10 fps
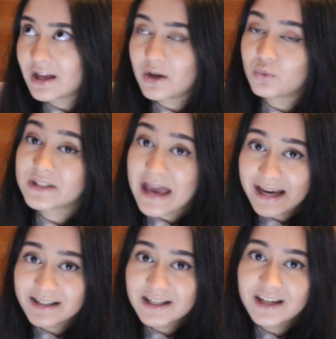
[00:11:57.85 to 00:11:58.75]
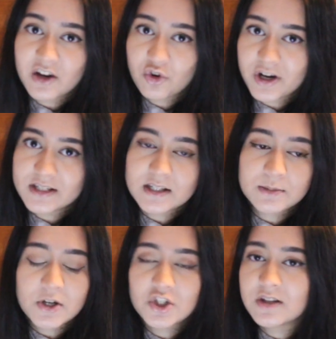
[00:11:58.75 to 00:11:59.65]
it was hectic and crazy,
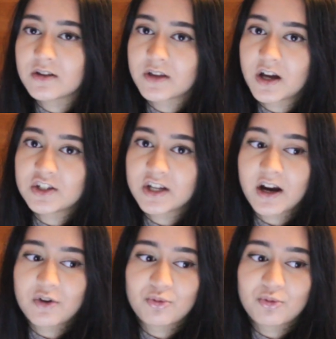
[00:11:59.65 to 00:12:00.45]
especially the third year. I